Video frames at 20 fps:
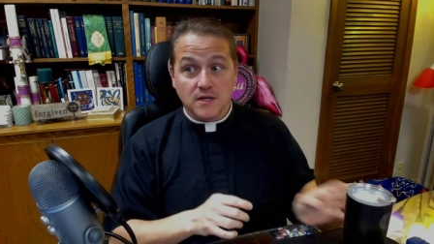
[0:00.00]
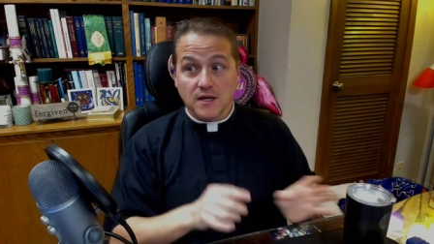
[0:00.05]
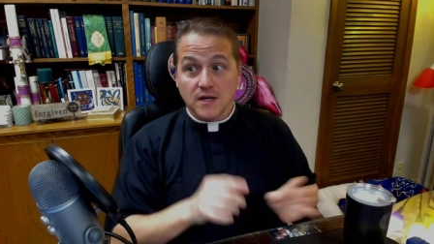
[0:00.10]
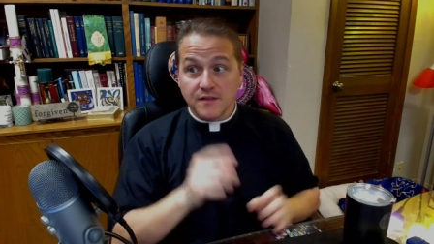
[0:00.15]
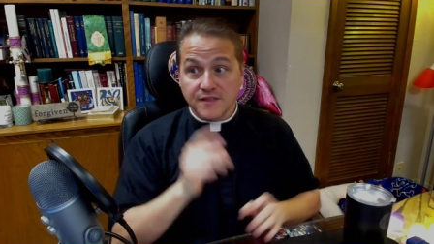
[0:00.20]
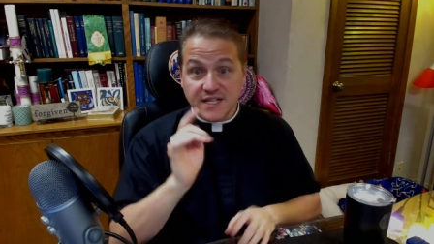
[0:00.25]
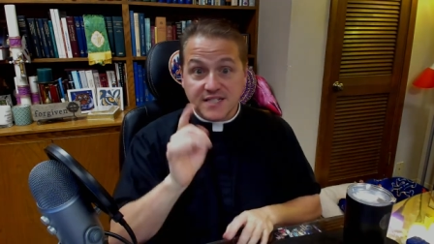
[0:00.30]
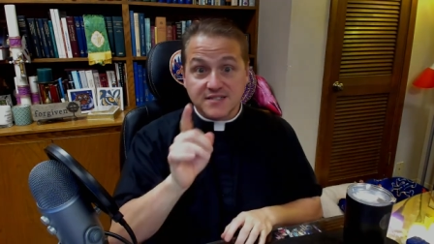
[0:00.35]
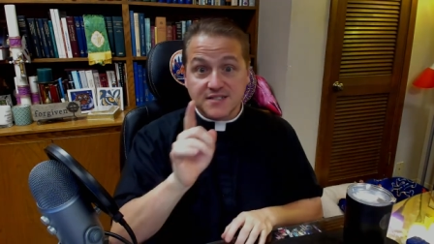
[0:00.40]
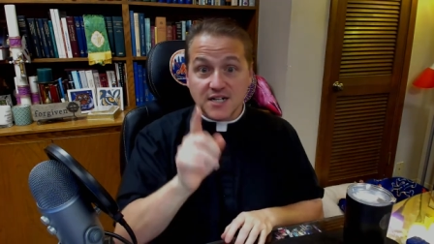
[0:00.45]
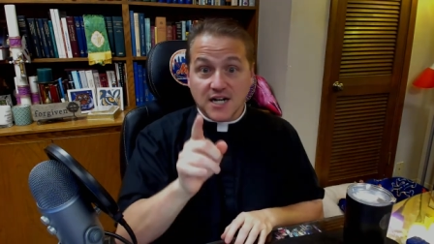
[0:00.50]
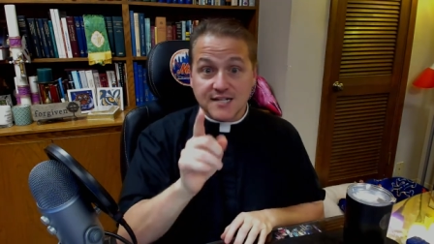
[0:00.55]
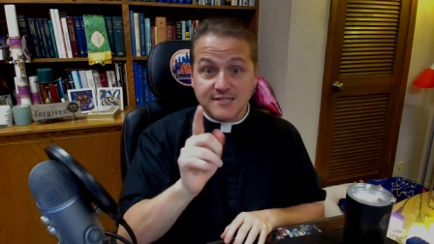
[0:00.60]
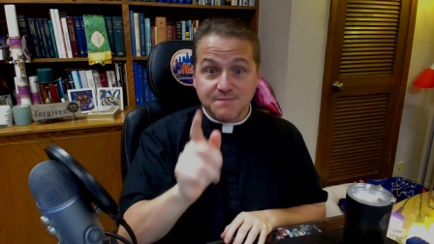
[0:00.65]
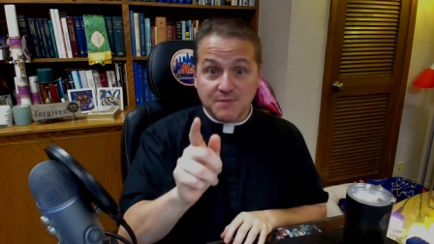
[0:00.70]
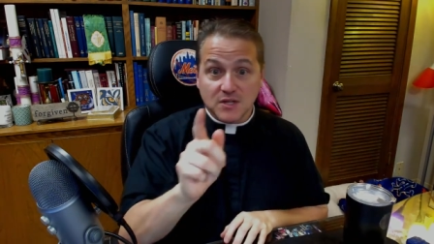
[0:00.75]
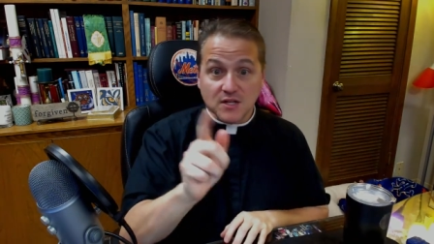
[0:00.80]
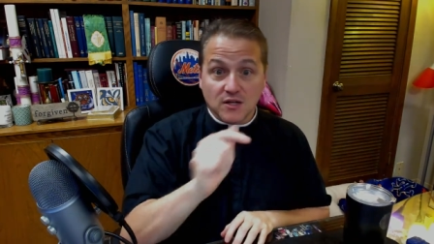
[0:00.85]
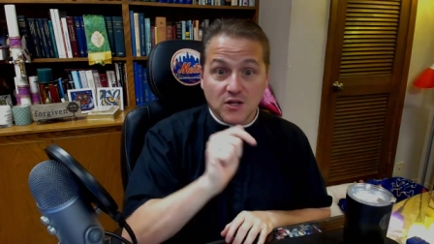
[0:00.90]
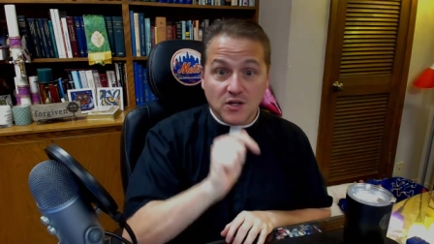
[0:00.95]
This
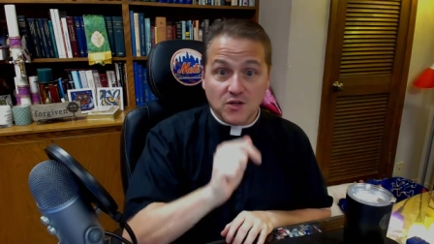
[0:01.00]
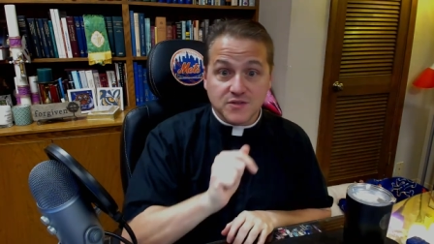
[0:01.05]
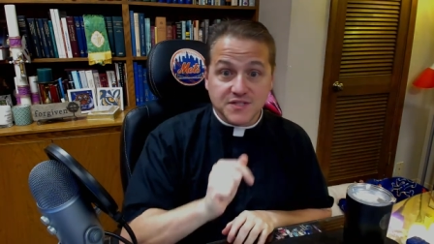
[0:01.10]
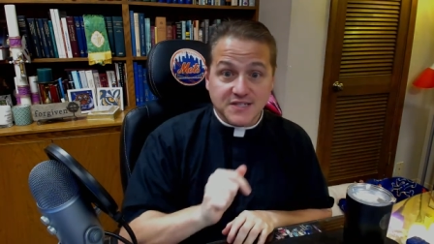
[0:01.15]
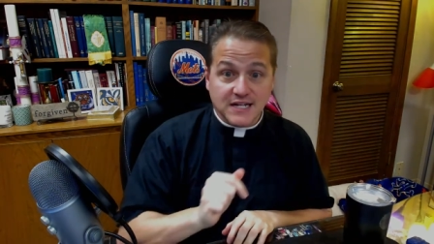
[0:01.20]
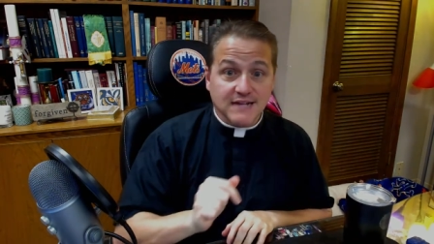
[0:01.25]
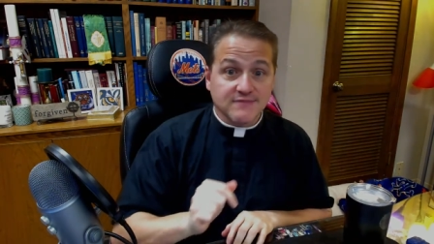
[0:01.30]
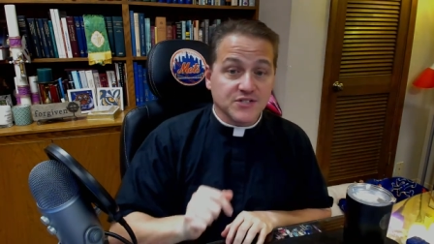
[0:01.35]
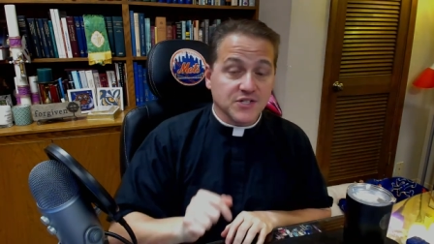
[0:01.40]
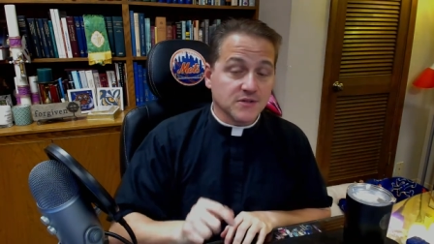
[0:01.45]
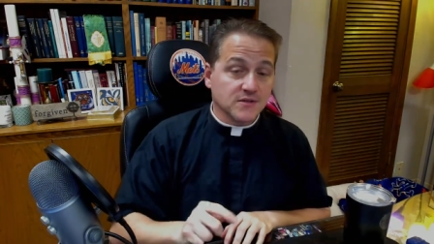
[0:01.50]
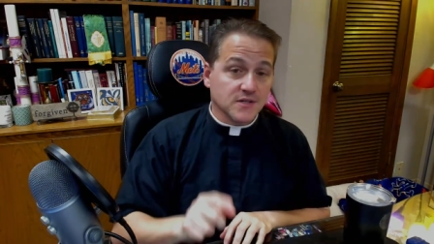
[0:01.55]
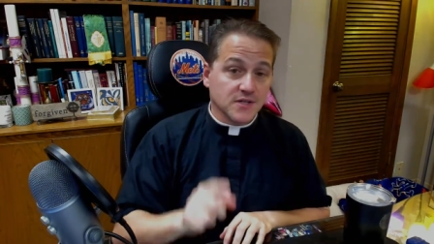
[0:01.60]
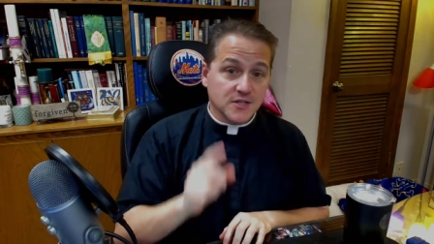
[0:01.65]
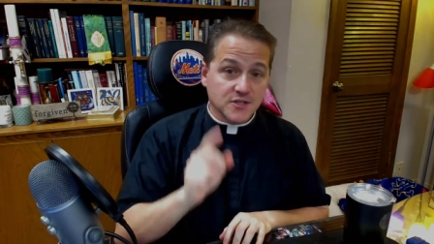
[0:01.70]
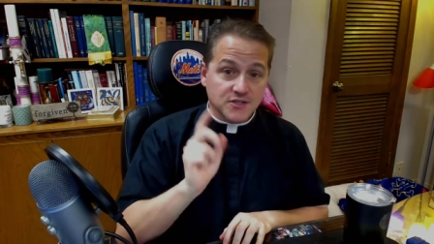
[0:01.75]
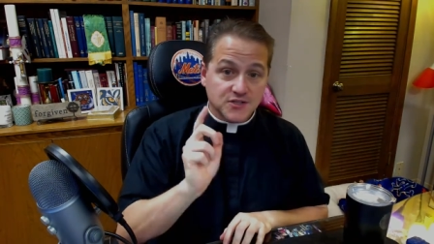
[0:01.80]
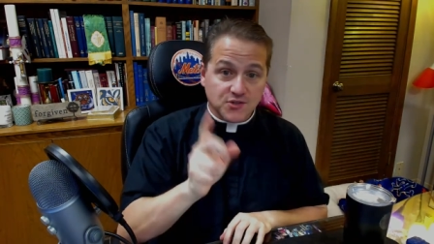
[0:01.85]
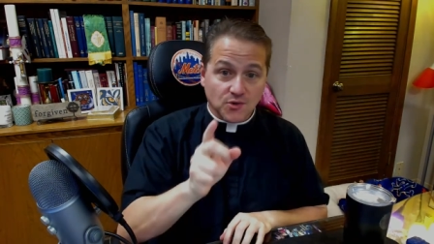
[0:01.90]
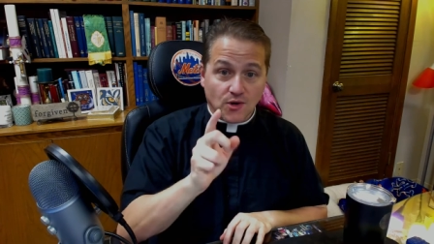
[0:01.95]
gospel alone saves you.
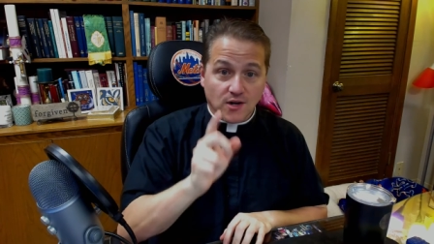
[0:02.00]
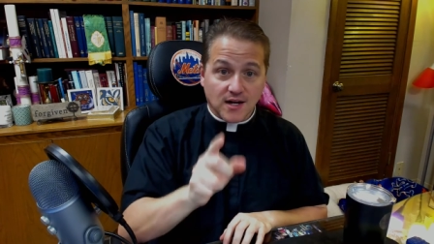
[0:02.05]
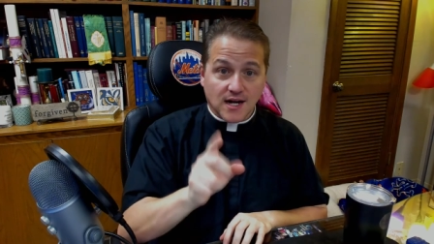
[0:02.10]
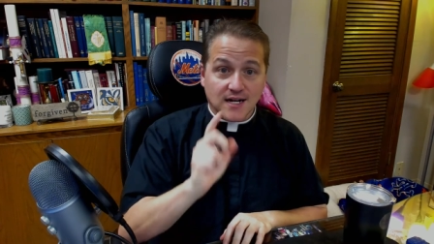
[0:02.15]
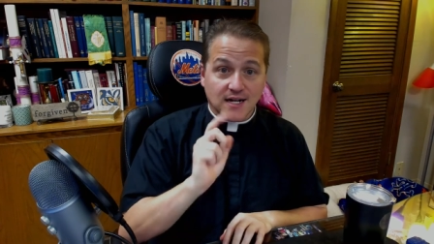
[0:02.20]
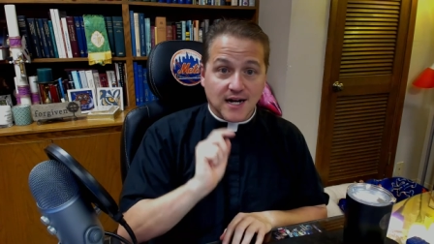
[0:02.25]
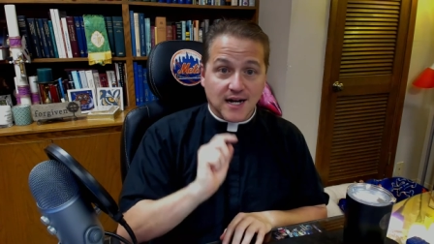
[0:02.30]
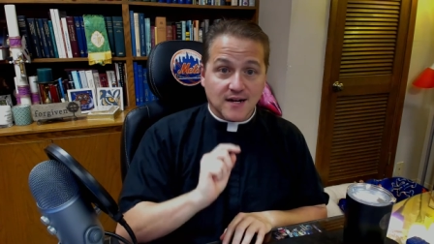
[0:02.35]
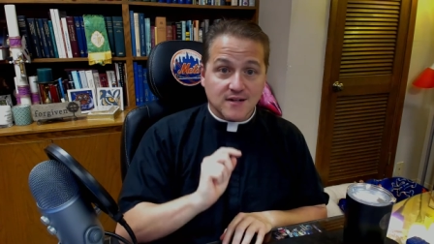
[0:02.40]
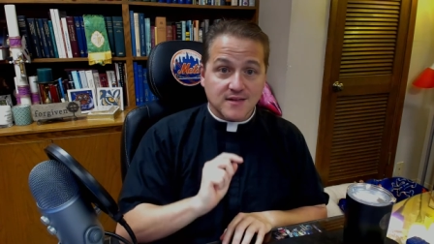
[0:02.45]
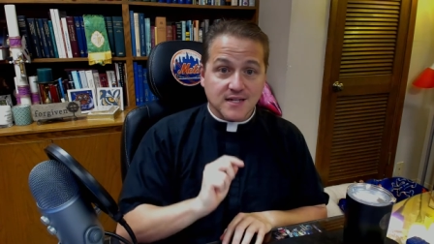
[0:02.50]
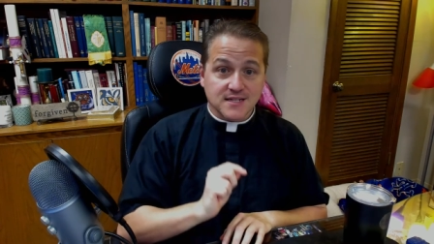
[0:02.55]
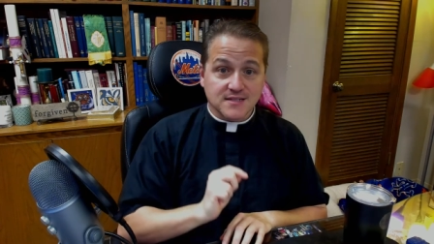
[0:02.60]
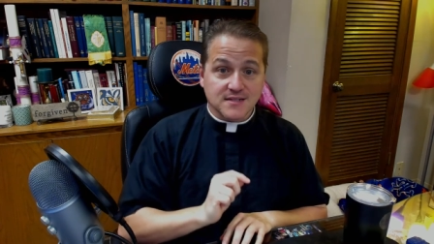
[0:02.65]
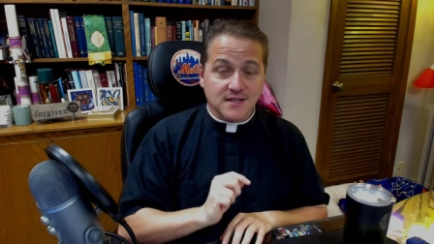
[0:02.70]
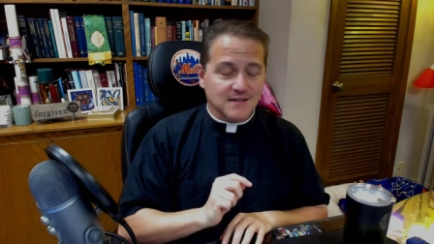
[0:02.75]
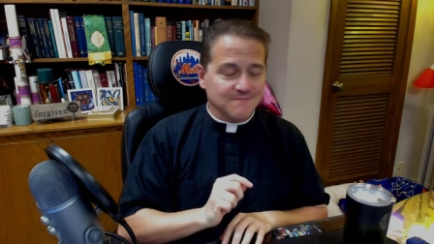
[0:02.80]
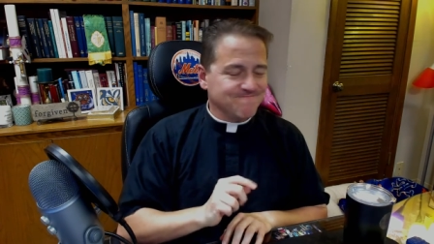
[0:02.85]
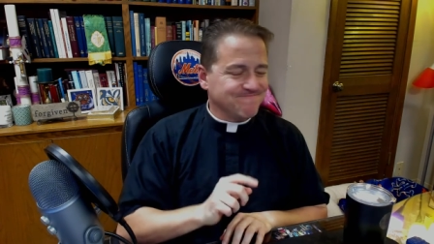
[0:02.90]
Store.higherthings,